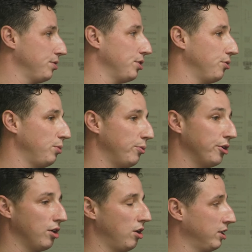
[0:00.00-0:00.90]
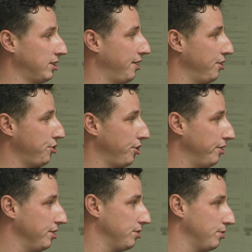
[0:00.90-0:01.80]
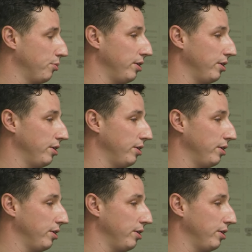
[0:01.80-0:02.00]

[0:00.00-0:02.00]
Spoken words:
So we work alongside insurers.